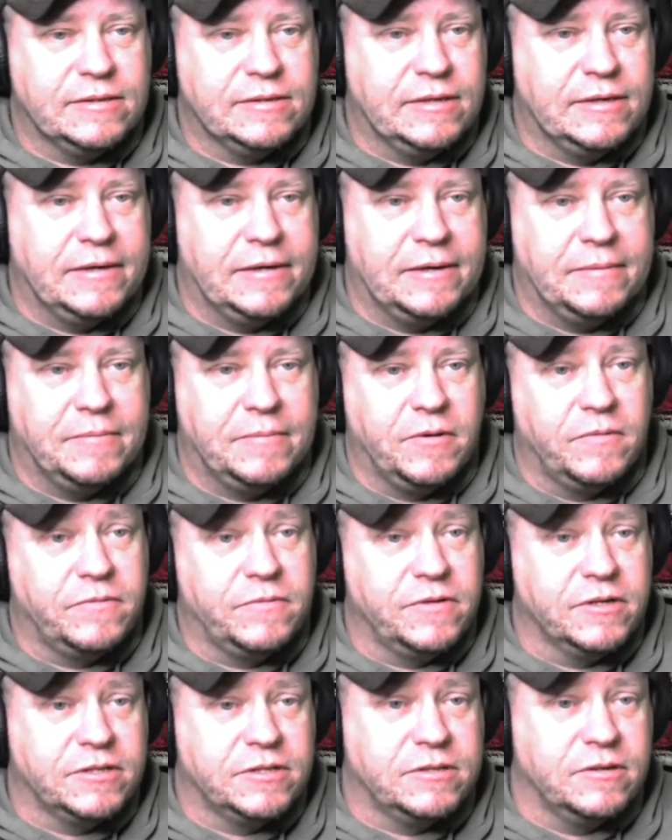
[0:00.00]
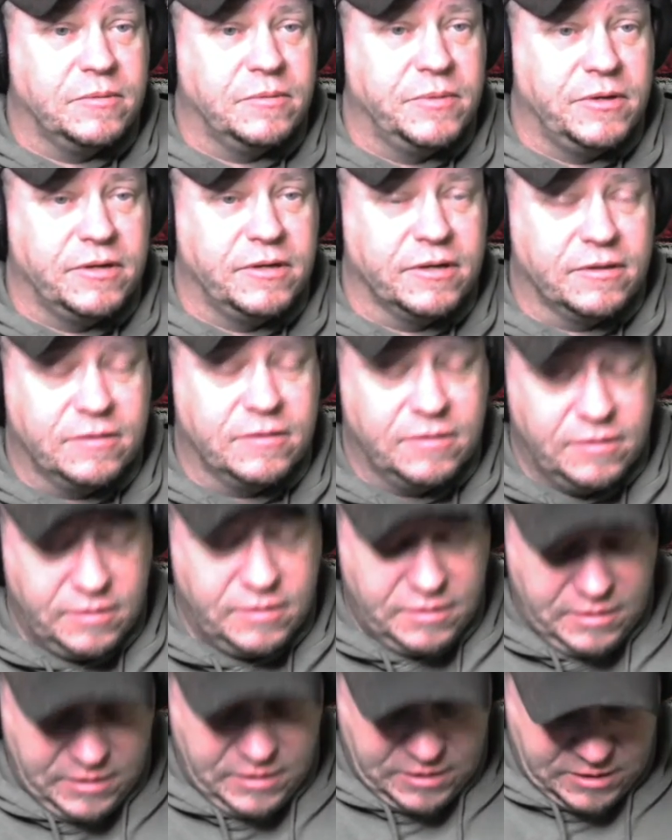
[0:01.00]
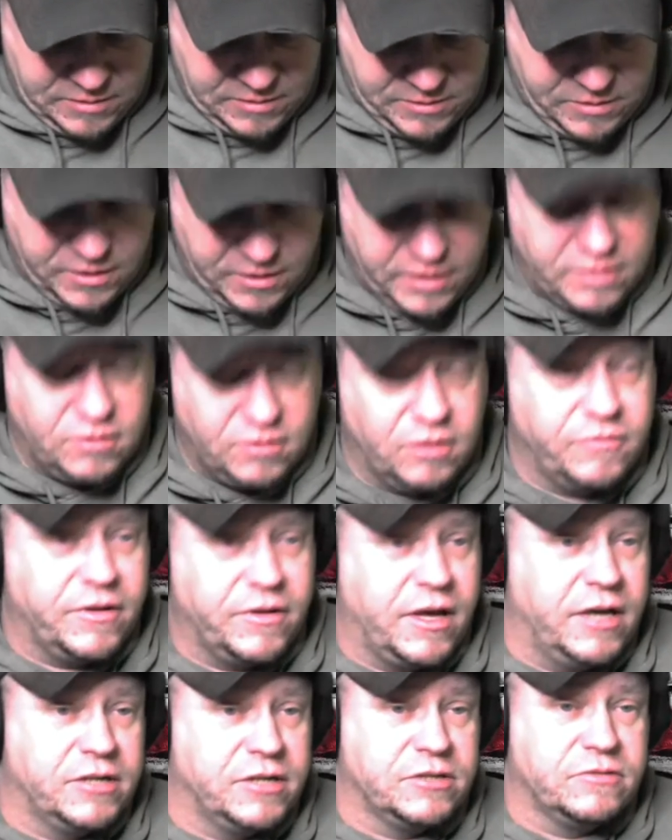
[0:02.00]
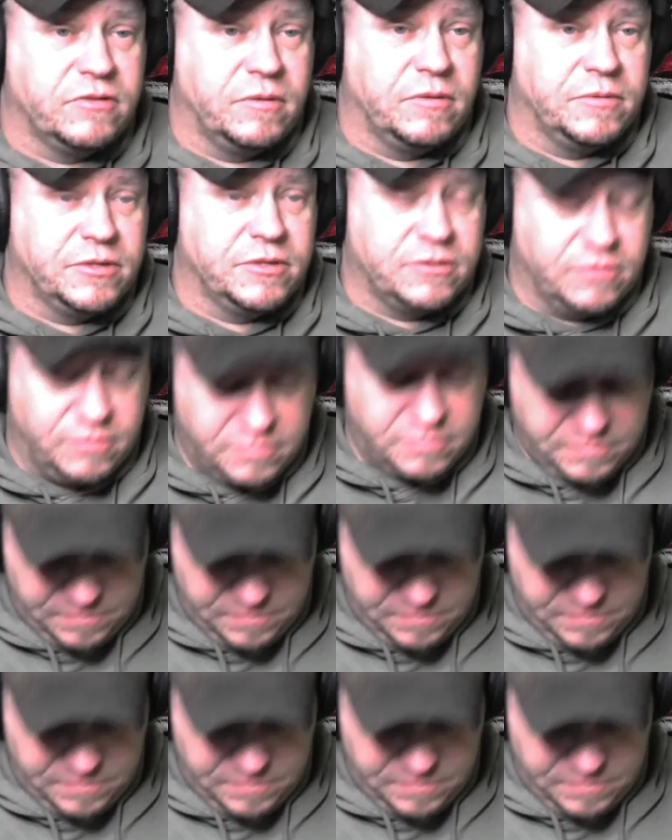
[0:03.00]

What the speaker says: Hopefully it's still building. I still get notifications from it. So